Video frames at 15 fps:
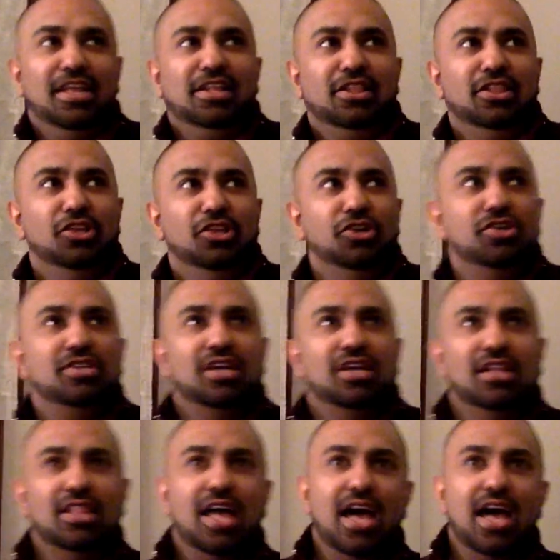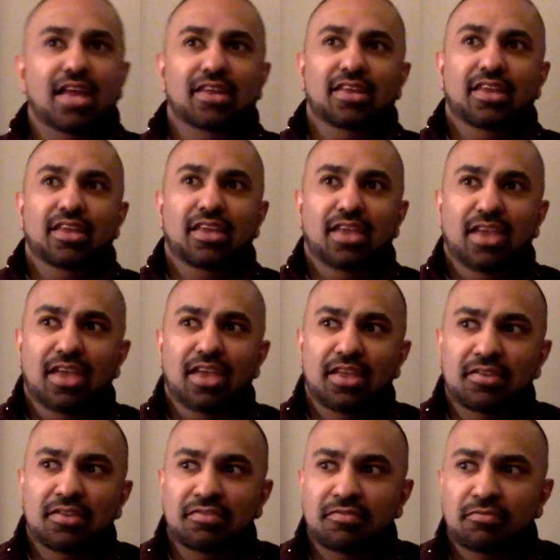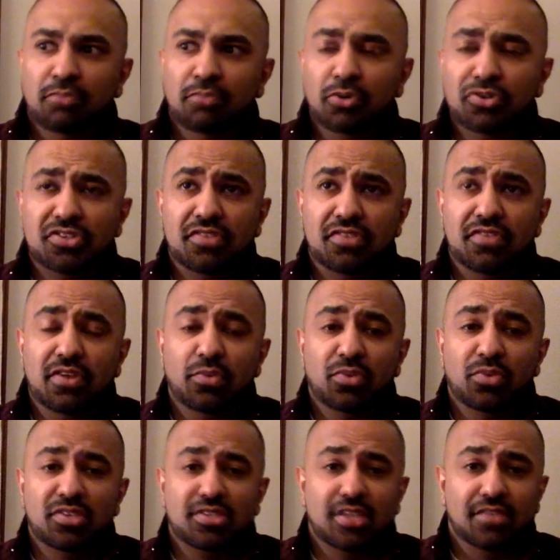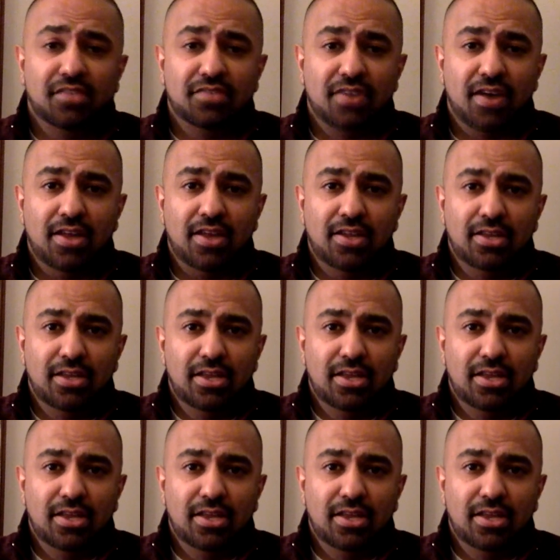Learned a lot, and most of it was self-taught.